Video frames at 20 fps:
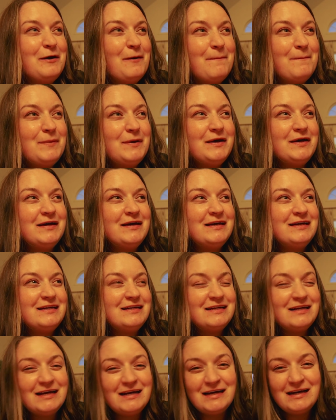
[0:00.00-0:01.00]

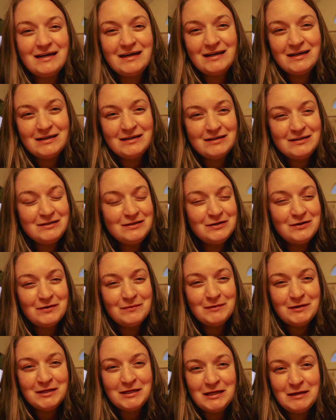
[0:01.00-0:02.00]
But, you know, I'm
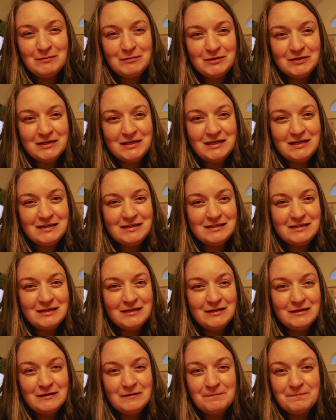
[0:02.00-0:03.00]
going to keep looking.
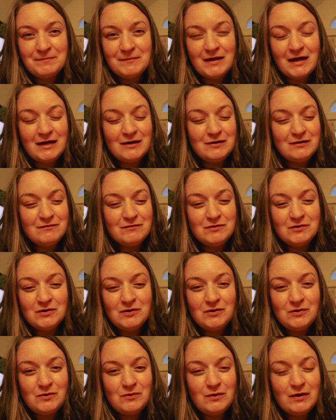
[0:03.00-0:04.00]
I don't even
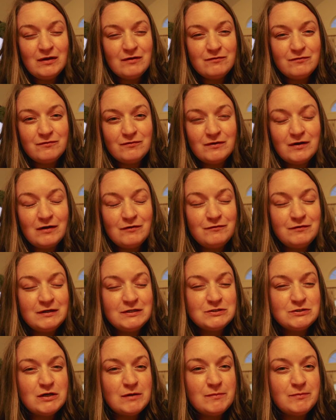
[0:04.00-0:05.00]
know if a
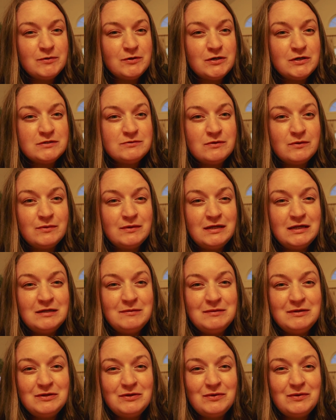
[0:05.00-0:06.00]
fixer-upper is what we need to
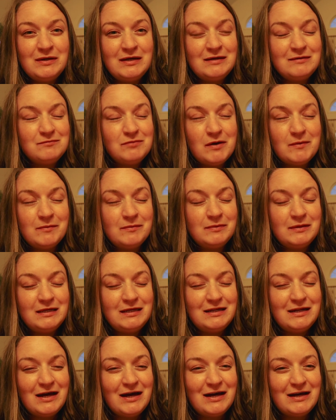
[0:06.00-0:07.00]
be doing. Probably
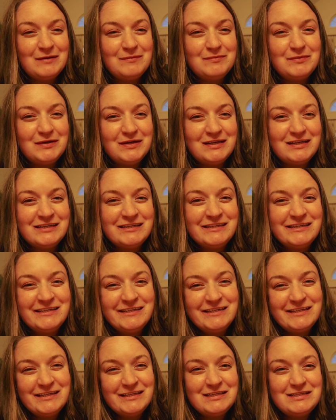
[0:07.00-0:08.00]
not, but
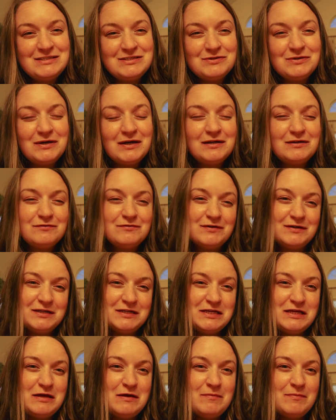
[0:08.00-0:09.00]
it's still kind of fun to
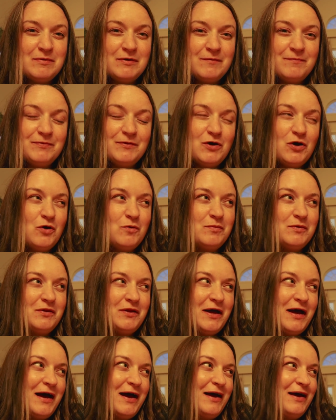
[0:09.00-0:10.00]
keep the hope
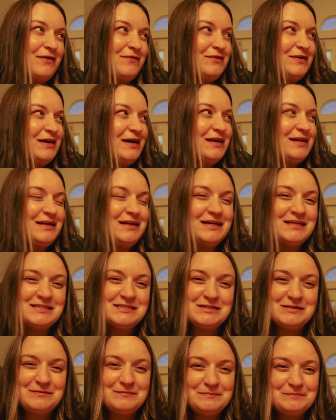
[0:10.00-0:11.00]
alive and kind of get
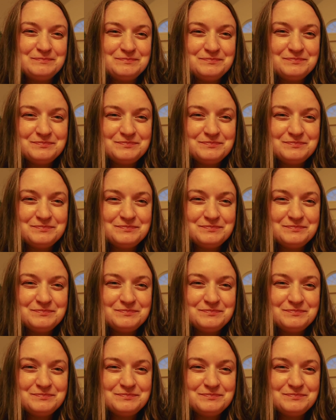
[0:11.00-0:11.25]
some